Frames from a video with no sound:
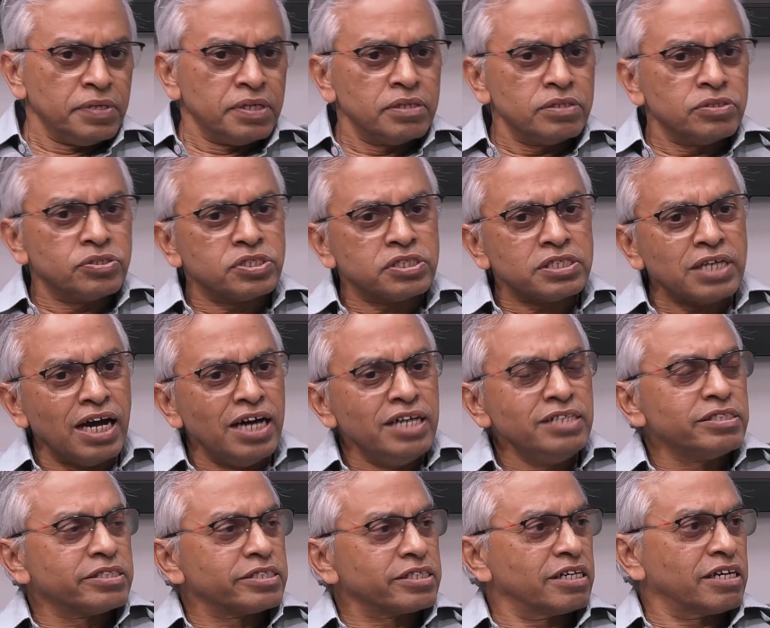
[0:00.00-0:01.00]

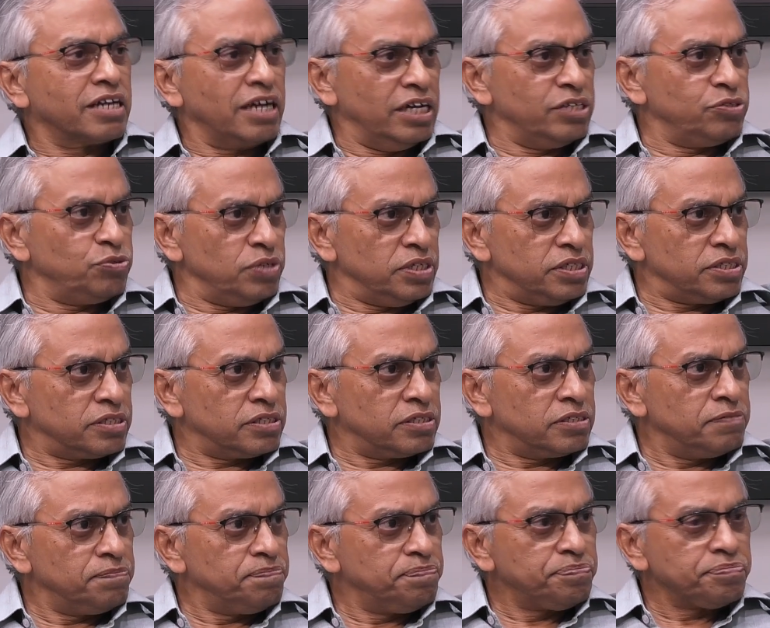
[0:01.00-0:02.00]
science
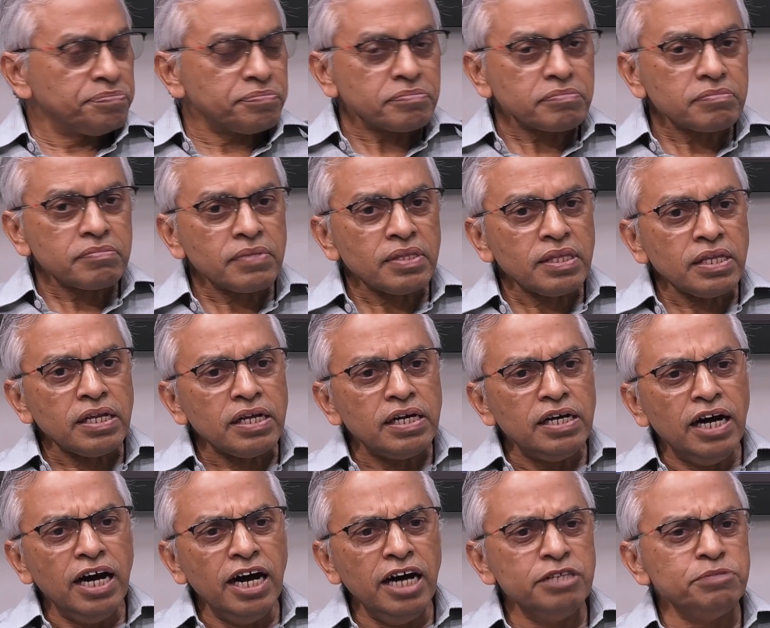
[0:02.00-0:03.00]
graduates
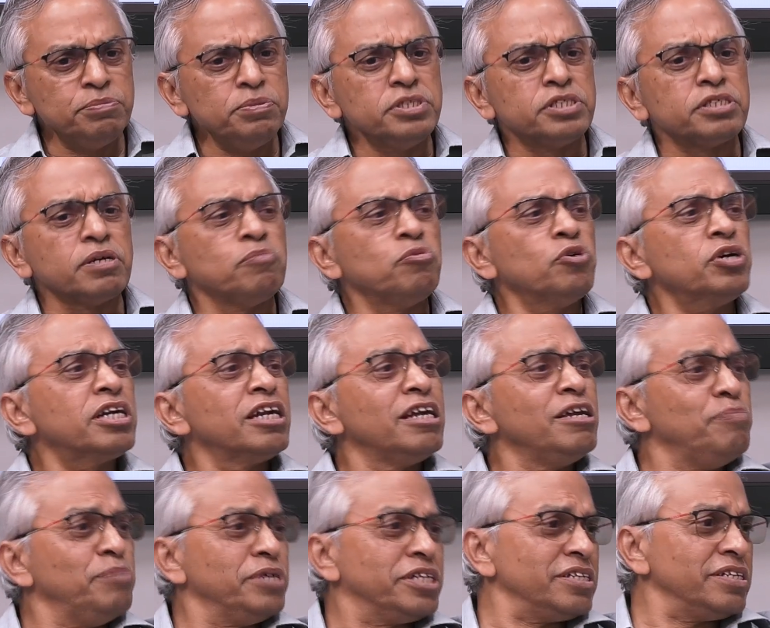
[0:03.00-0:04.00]
has been somewhat
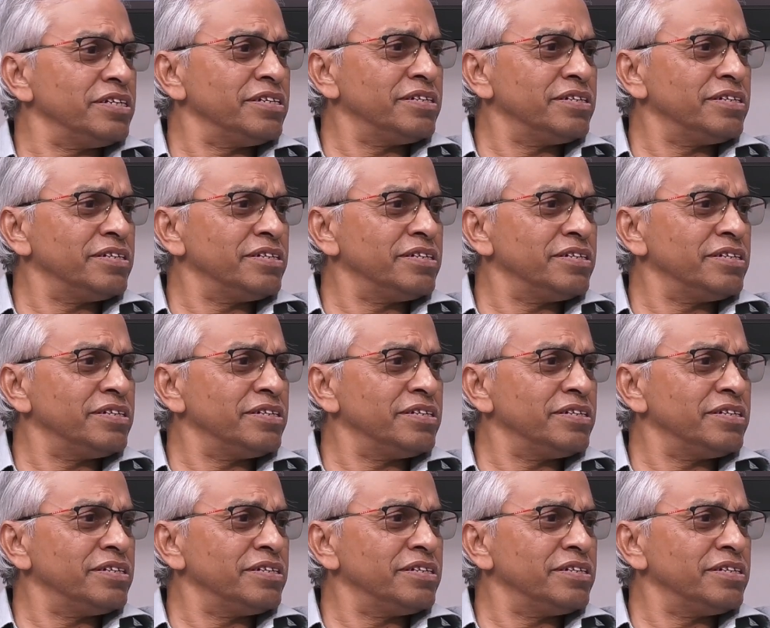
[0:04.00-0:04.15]
limited.